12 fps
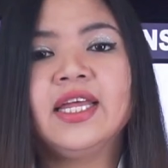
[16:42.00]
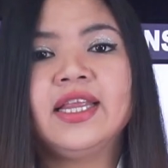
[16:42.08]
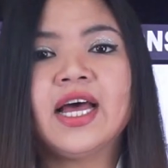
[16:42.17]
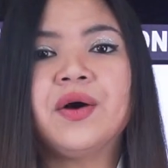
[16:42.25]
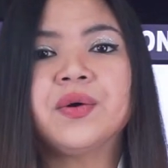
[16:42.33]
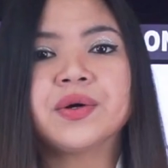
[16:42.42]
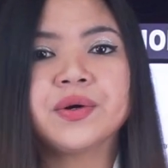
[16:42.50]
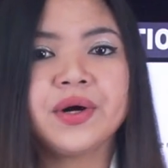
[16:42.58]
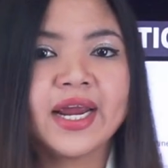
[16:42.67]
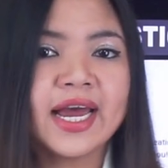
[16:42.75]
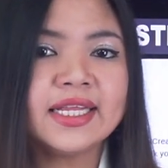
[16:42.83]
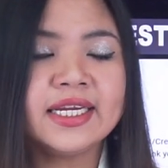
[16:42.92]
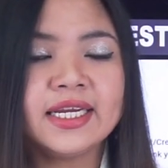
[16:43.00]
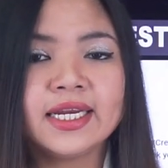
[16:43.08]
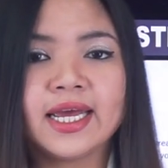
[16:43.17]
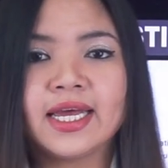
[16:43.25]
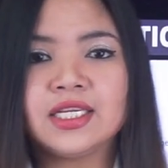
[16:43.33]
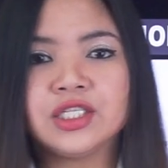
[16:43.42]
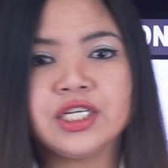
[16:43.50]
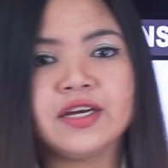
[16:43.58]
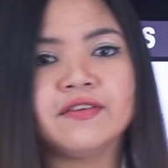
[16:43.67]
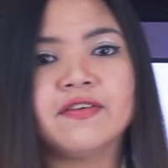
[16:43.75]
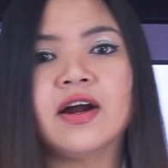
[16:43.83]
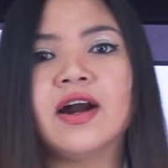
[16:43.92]
Now, creatinine and
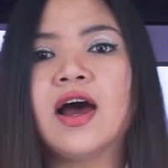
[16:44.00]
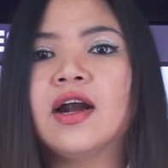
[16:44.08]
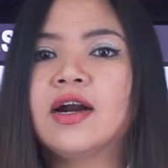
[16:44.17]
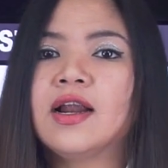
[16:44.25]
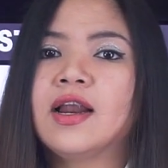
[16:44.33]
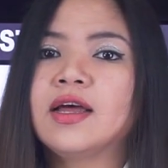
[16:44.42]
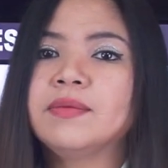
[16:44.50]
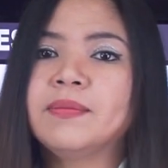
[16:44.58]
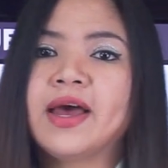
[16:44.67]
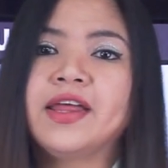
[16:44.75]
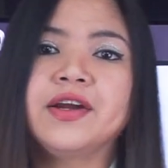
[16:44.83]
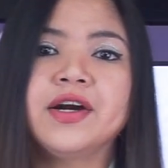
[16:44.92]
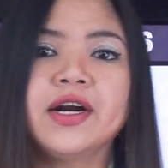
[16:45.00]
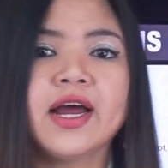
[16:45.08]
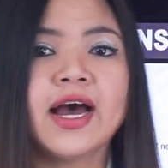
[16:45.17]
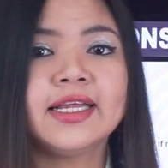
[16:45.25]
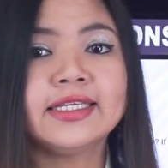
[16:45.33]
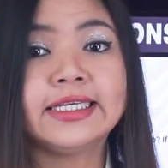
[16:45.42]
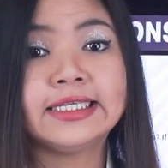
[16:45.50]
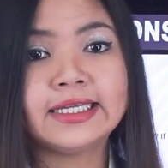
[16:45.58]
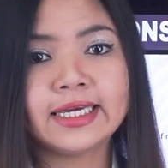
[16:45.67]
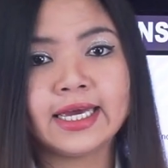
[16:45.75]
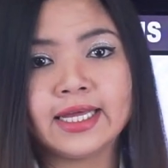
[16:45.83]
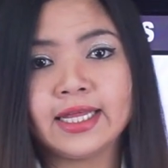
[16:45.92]
GFR are a lot better at
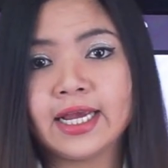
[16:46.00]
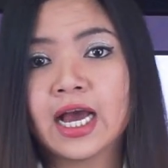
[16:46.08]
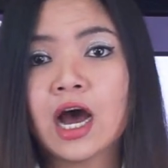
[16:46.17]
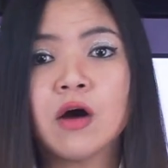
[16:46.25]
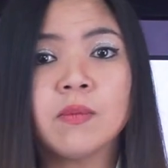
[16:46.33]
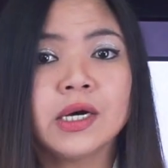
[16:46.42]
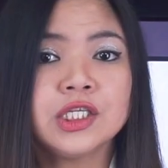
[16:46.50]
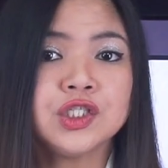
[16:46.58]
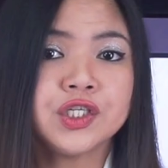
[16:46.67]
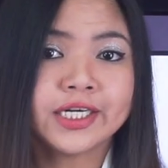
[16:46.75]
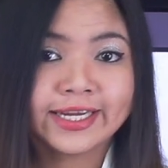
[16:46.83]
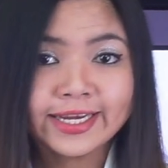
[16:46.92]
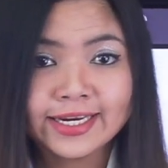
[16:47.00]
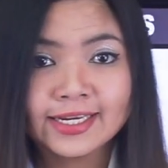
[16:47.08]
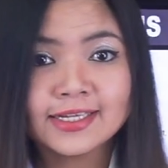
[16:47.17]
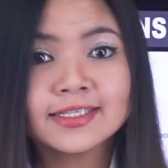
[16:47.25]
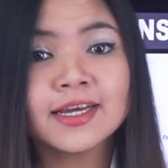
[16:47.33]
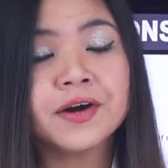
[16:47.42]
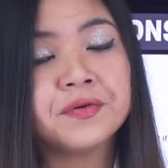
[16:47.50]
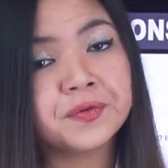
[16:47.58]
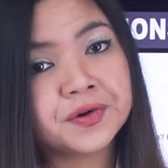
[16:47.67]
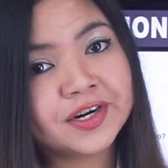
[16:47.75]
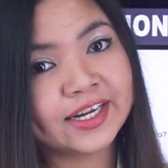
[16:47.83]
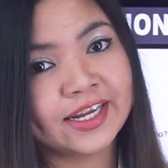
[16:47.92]
indicating how much your kidneys are
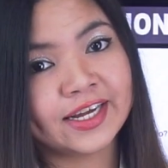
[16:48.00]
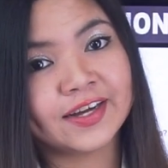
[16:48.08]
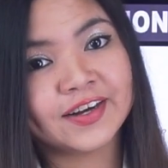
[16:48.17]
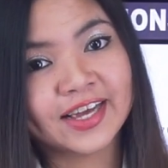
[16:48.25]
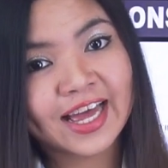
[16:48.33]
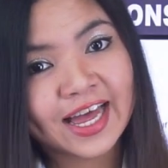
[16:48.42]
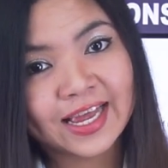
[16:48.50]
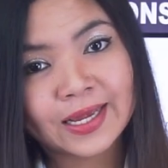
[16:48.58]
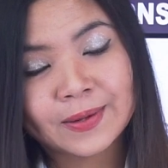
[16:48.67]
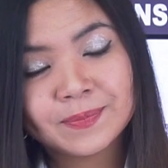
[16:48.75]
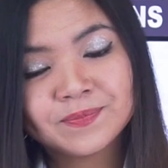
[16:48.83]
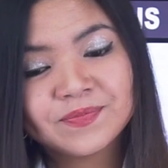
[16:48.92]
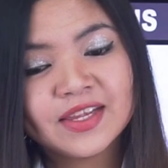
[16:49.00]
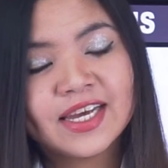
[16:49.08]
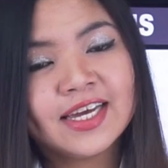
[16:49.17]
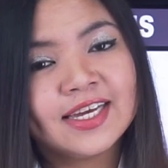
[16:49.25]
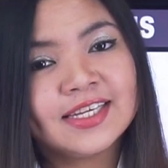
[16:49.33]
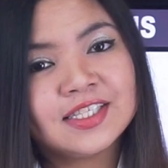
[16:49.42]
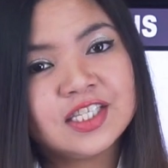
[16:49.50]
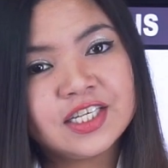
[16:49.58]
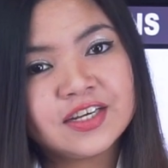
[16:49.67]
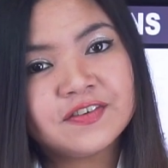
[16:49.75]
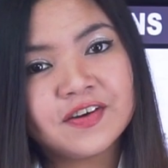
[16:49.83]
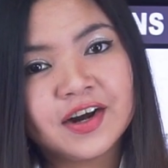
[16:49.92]
working, okay?
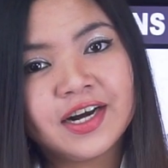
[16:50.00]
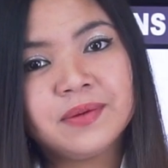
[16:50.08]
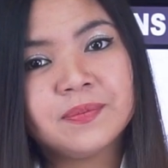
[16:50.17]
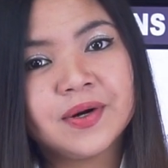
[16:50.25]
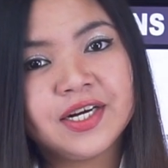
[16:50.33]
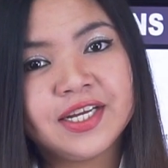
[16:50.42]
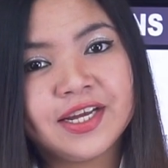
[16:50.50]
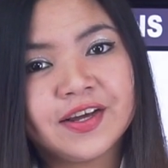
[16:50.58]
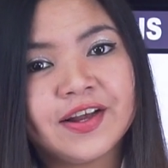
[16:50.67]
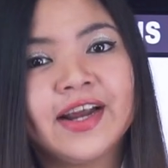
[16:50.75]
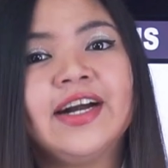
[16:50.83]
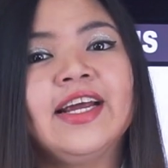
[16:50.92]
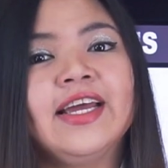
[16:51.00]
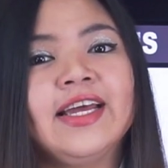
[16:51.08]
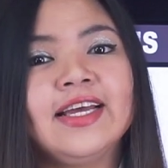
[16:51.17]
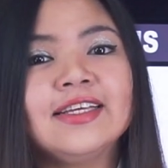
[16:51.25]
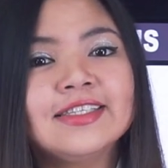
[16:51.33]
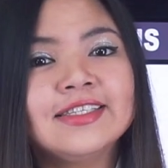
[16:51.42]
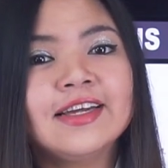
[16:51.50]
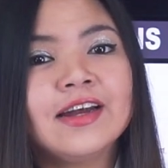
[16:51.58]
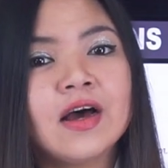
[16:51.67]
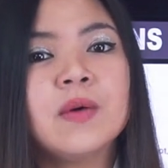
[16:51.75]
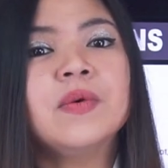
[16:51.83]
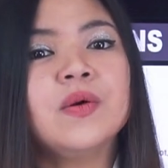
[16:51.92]
GFR in particular is the
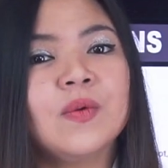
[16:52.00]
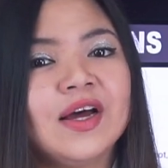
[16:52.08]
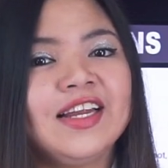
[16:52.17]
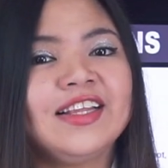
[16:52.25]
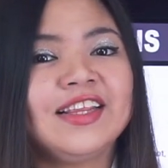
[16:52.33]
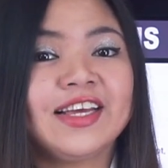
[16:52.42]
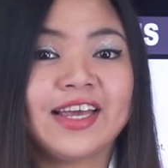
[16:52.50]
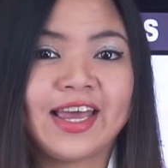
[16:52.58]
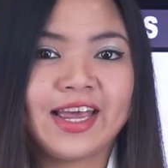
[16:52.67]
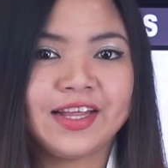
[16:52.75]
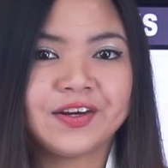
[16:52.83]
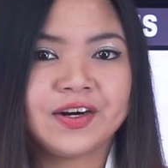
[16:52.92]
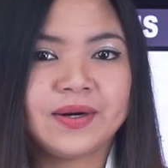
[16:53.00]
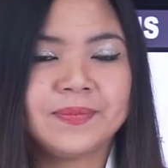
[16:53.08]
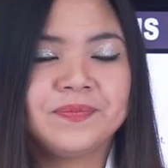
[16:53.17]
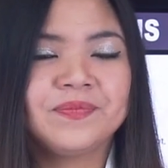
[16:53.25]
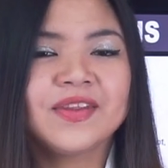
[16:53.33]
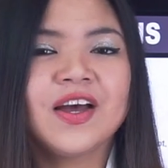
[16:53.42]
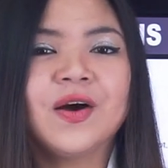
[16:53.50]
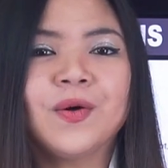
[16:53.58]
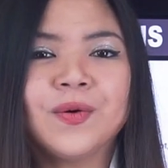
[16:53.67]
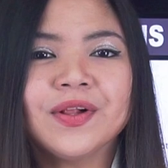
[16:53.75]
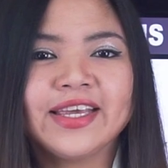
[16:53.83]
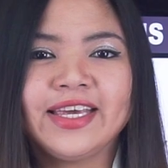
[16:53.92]
#1 indicator.
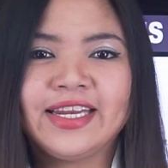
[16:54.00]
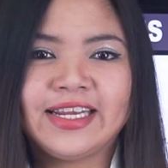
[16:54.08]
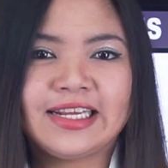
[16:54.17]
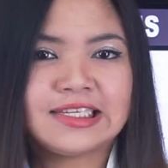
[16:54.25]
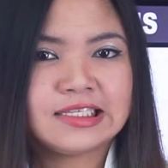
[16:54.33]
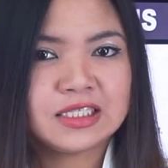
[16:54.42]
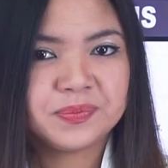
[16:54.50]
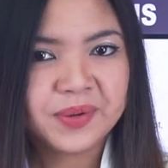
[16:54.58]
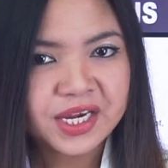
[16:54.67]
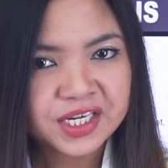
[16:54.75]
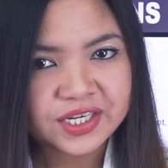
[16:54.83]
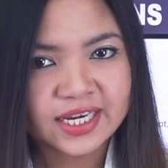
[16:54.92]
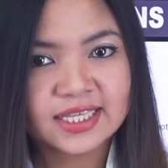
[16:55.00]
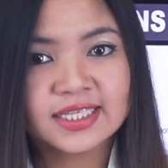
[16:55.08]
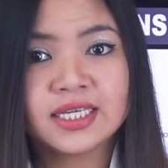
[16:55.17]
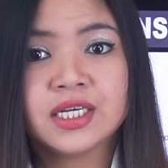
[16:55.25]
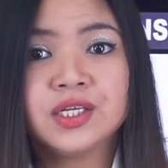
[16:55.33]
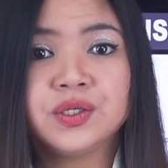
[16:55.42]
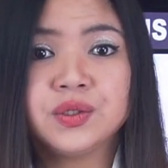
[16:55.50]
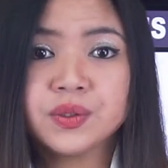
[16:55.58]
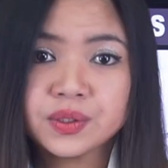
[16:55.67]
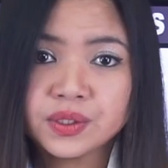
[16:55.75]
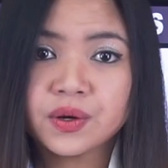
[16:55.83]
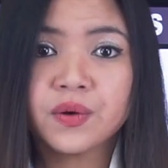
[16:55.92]
All kidney disease patients
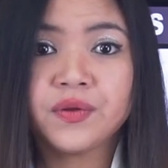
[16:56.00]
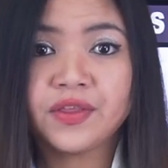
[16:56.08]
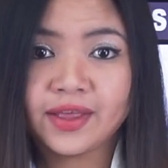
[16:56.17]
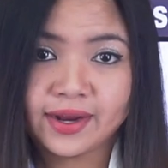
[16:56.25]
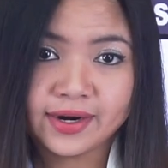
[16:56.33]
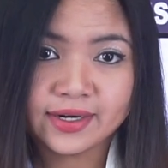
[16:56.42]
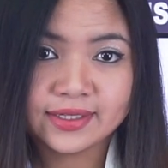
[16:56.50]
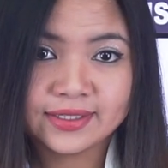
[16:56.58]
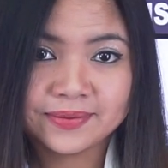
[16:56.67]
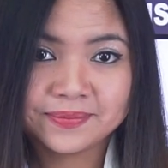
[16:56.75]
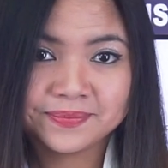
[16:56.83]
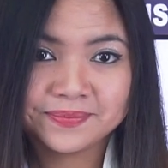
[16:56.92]
should know theirs.